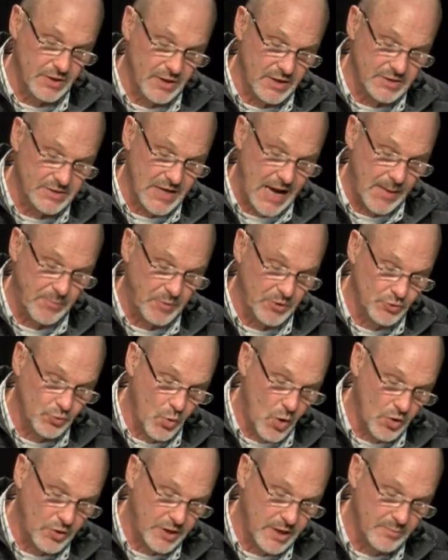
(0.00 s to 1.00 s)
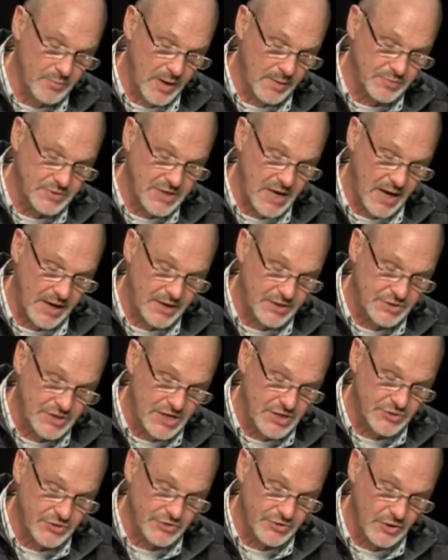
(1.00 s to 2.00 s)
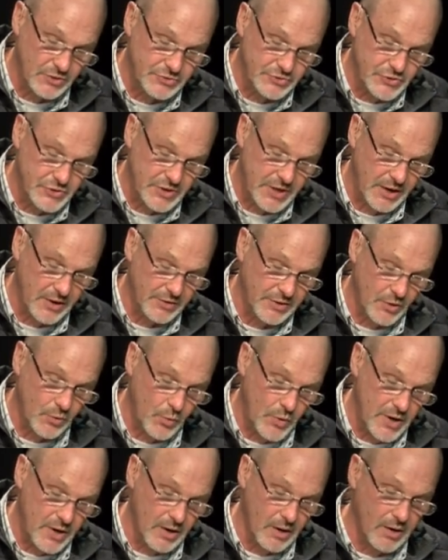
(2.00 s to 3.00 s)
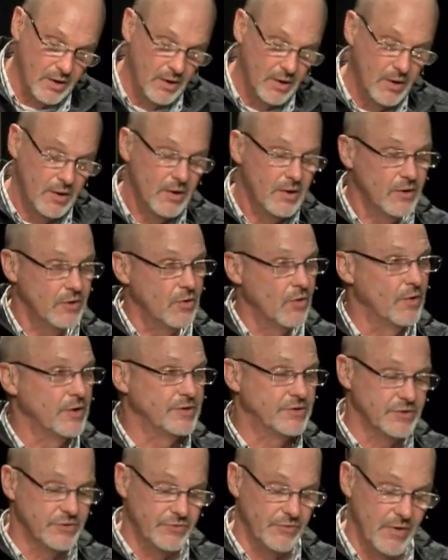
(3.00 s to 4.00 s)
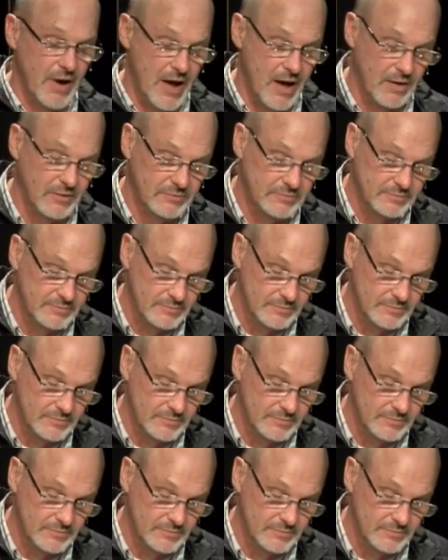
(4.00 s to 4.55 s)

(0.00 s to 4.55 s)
The disciples woke him up shouting, "Teacher, don't you care that we are going to drown?"